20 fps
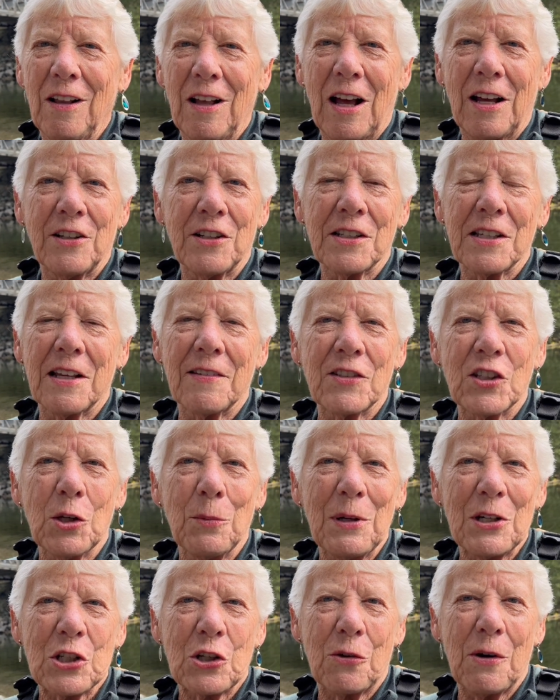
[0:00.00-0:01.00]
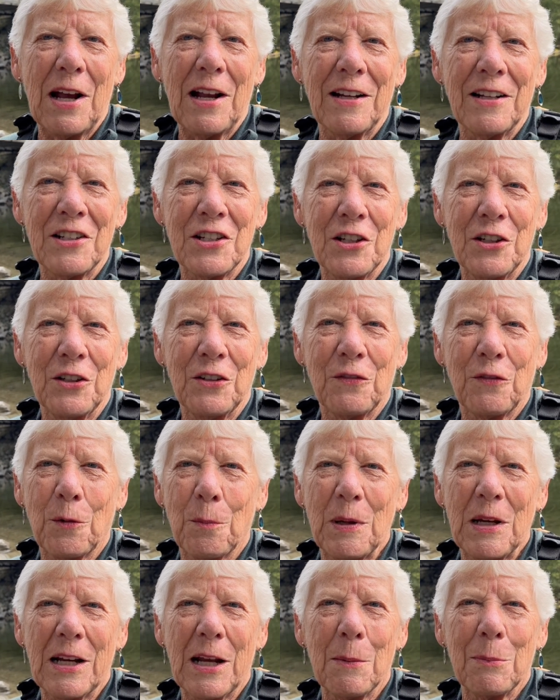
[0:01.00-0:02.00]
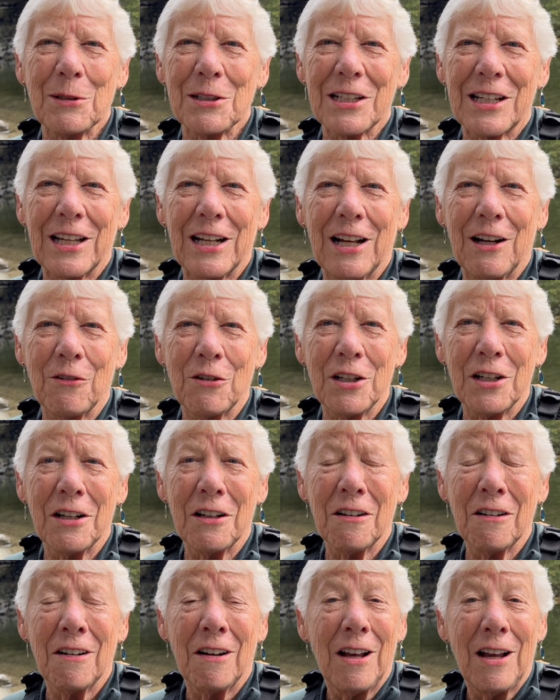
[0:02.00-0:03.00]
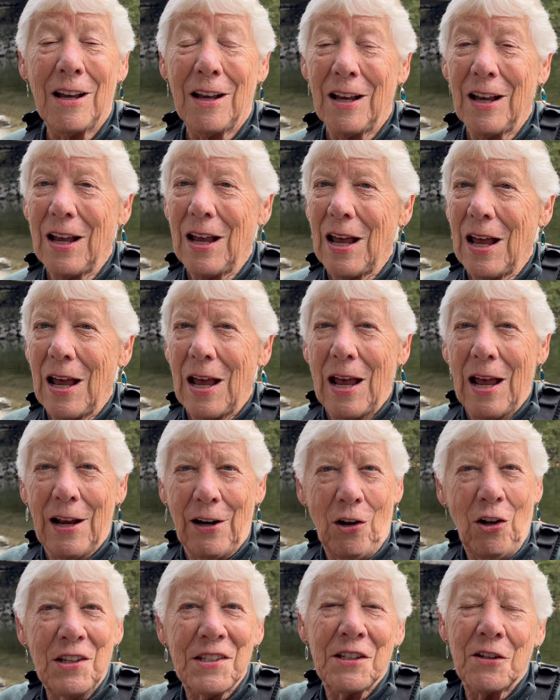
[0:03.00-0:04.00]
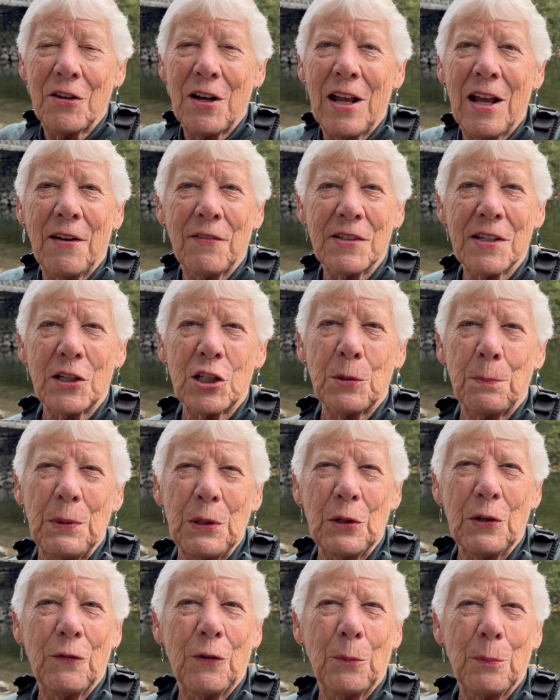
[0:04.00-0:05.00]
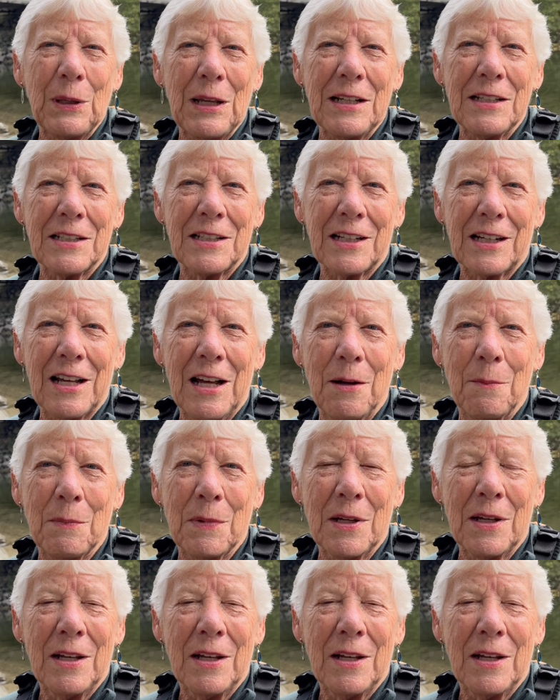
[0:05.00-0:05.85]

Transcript: I just have so much gratitude for being able to get out here and also to have such a beautiful place to come.